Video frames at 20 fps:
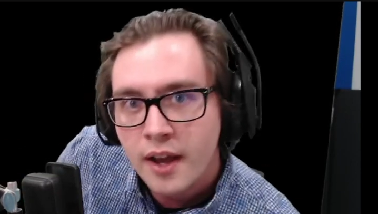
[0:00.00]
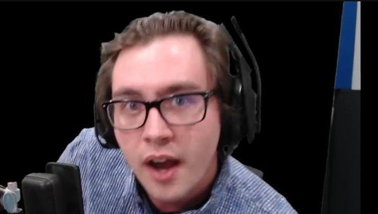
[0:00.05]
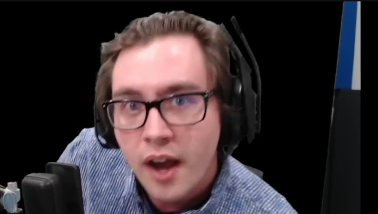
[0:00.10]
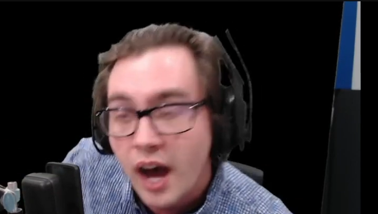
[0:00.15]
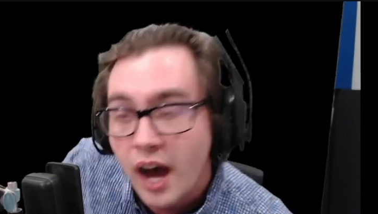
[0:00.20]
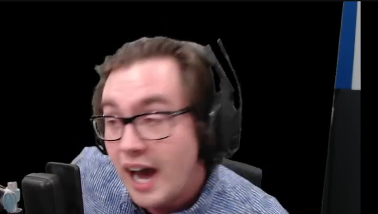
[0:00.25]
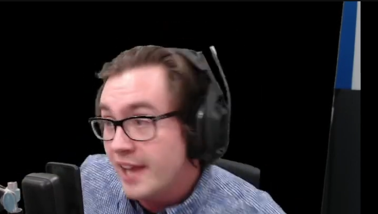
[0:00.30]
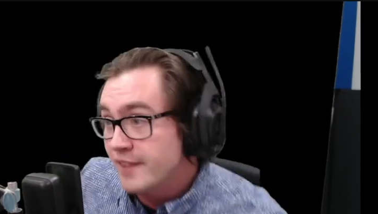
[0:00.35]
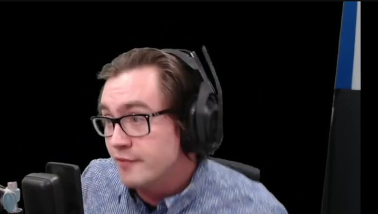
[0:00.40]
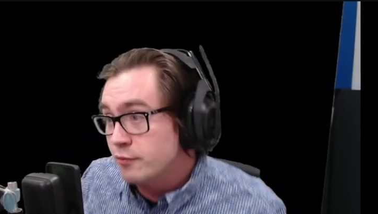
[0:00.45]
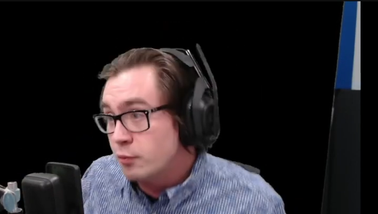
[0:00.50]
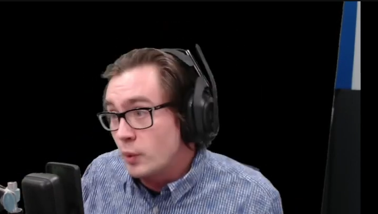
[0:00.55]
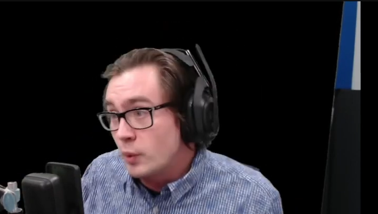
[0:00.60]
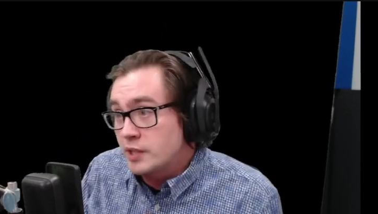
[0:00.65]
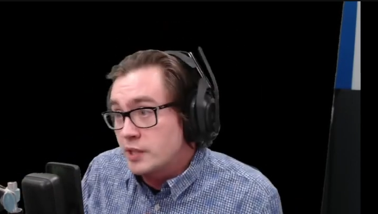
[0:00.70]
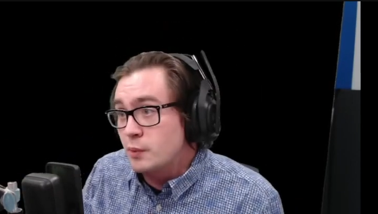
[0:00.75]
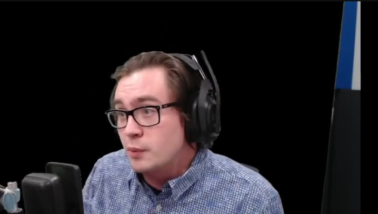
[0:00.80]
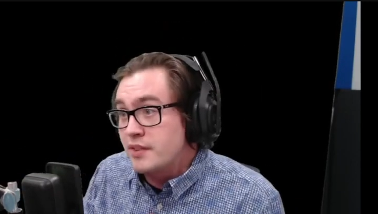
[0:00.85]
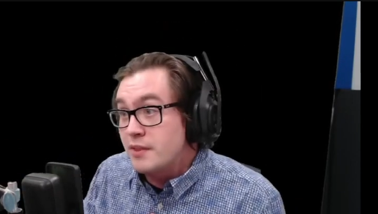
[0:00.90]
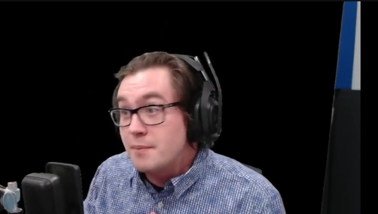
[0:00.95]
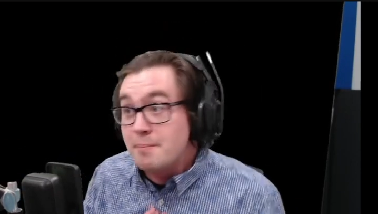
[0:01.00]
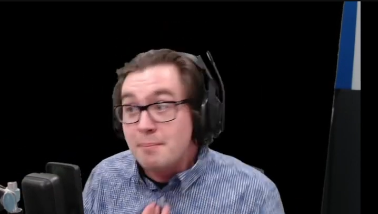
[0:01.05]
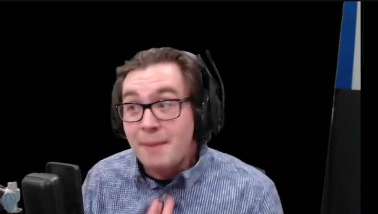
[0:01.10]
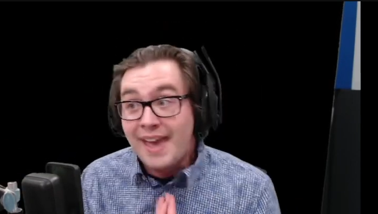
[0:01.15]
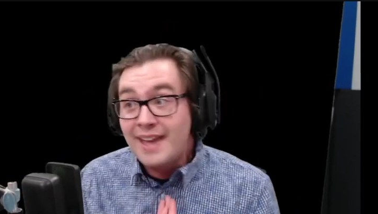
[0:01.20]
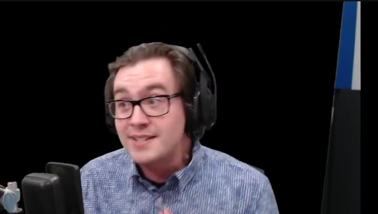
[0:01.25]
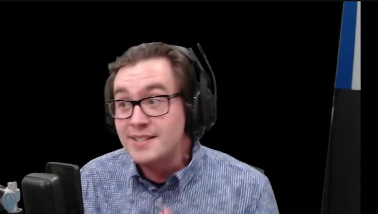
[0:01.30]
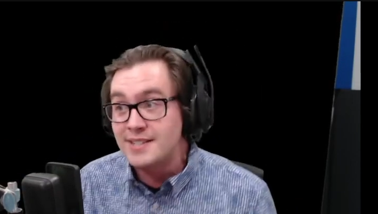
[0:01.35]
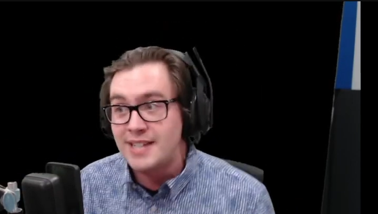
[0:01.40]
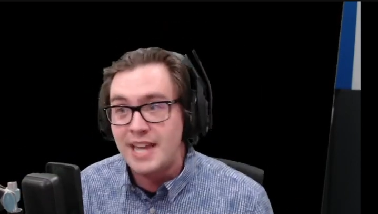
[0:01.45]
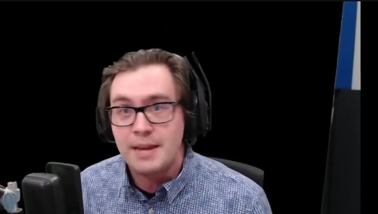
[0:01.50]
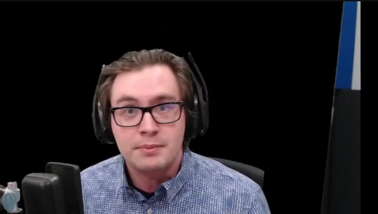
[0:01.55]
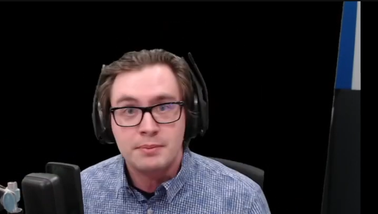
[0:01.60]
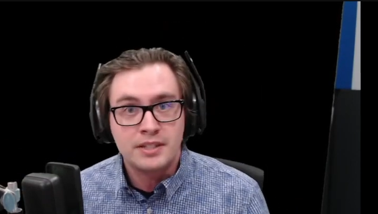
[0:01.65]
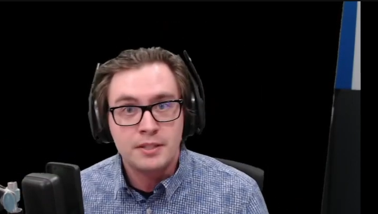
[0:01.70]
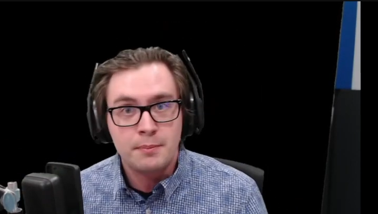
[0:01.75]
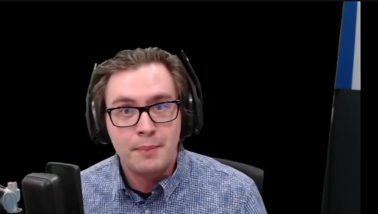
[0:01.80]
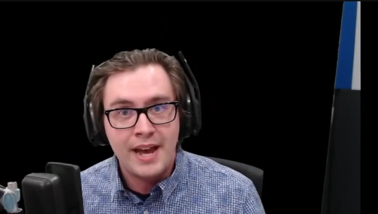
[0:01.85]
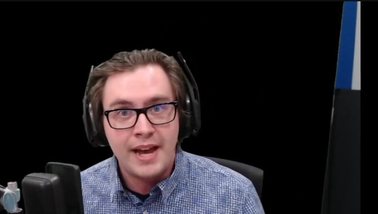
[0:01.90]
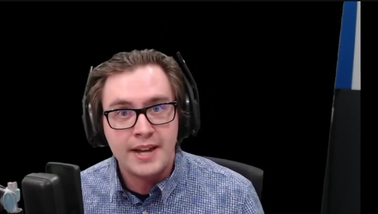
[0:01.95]
I've worked with Manscaped in the
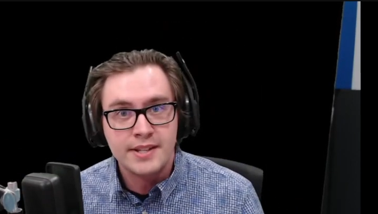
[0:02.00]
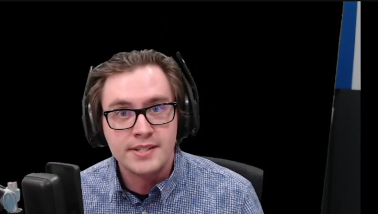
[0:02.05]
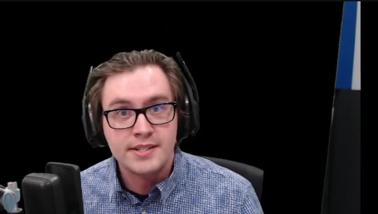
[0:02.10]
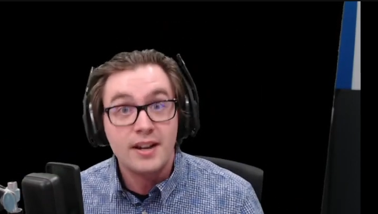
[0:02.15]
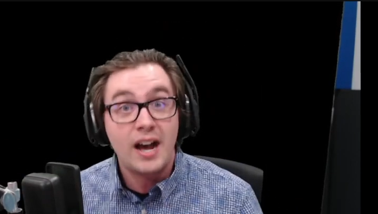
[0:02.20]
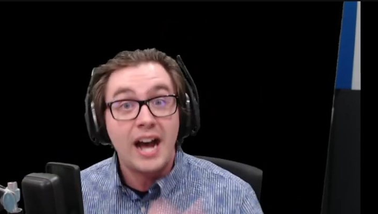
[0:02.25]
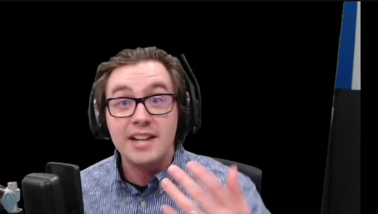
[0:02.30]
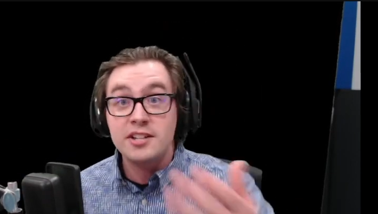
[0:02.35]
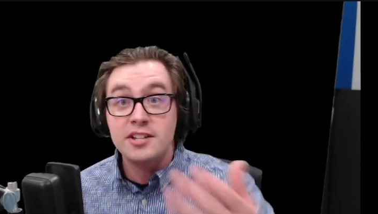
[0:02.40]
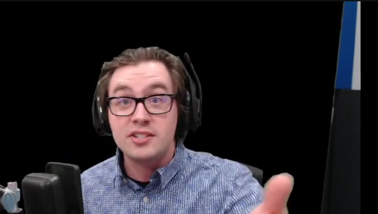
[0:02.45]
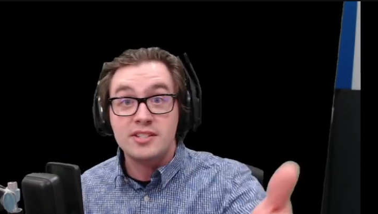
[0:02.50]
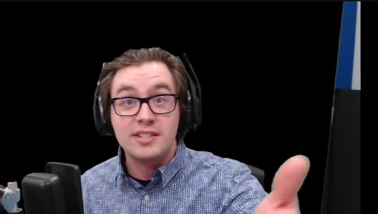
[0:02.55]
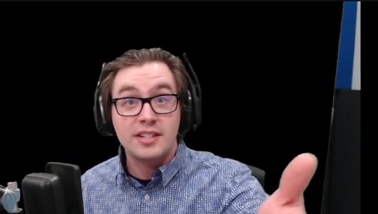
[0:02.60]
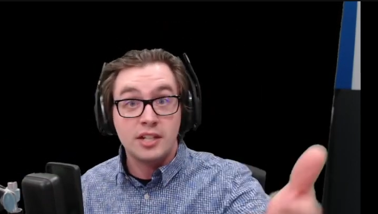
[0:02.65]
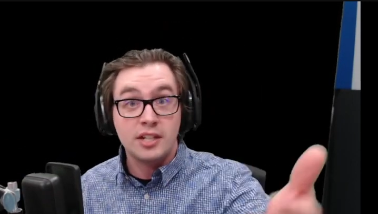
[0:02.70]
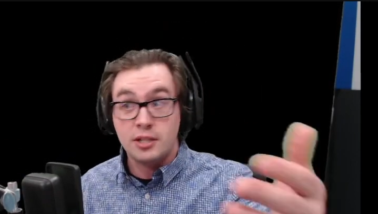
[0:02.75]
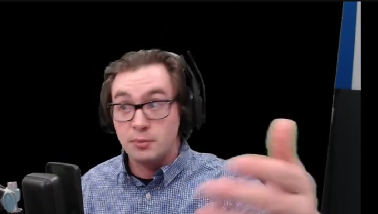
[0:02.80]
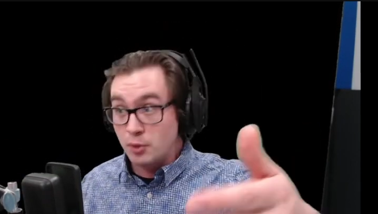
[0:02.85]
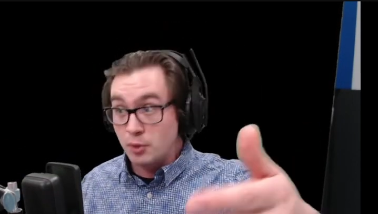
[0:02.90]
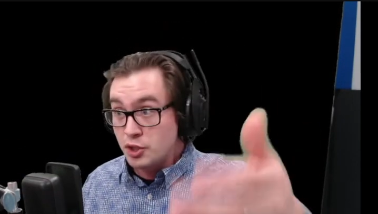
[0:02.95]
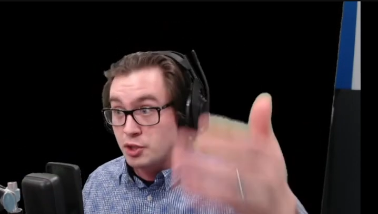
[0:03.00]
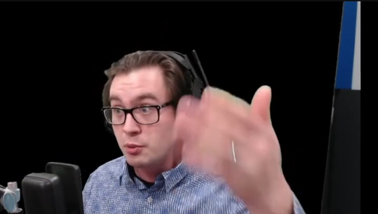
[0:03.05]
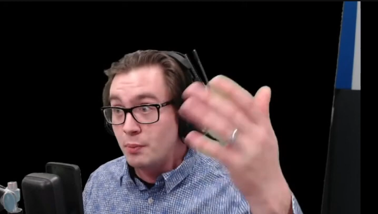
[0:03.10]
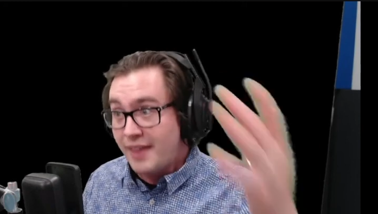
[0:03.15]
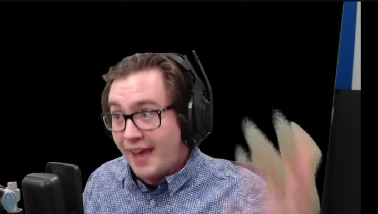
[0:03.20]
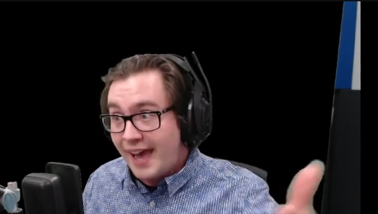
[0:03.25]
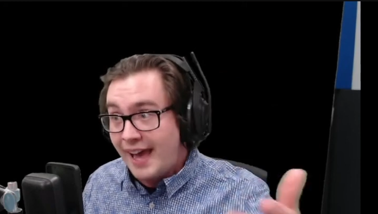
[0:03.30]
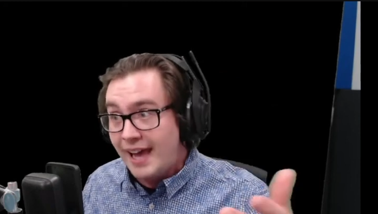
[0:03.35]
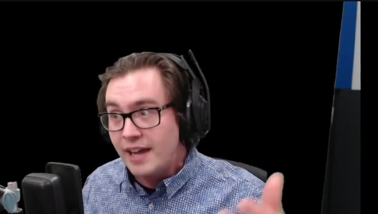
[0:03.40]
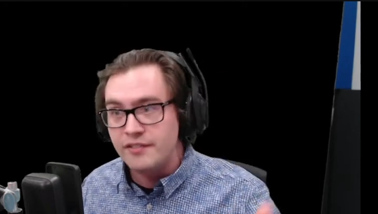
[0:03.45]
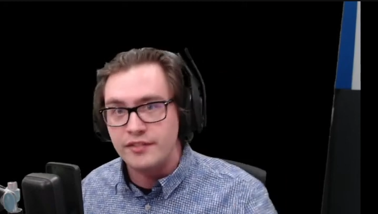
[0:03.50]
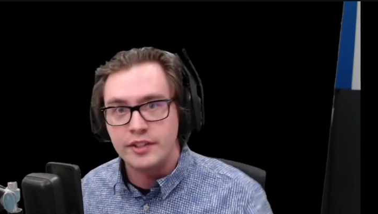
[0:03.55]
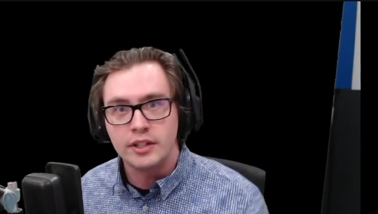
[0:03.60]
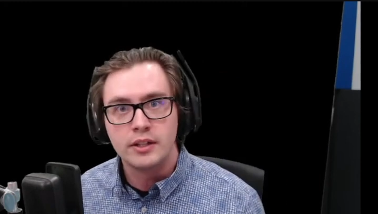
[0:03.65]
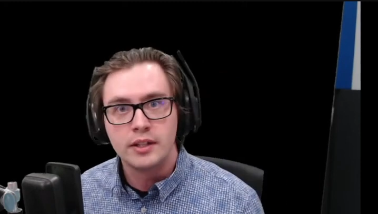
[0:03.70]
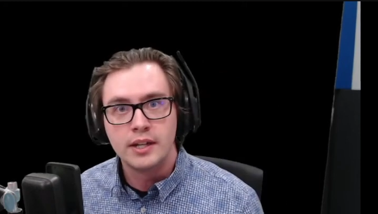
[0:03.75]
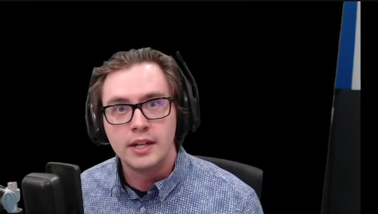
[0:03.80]
past. I just did a commercial with Advil.